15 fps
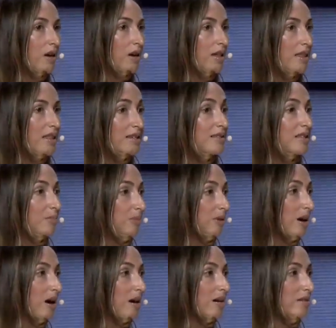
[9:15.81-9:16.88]
this
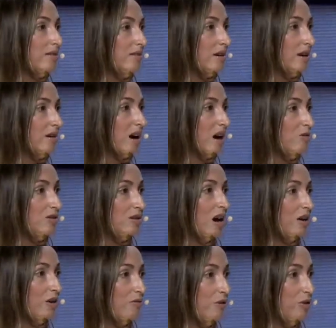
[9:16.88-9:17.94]
applies
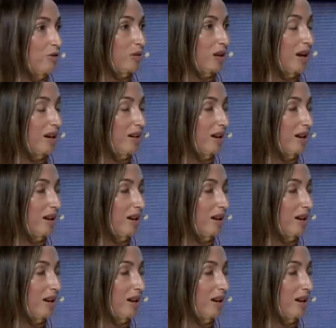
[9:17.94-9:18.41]
outside of the UK?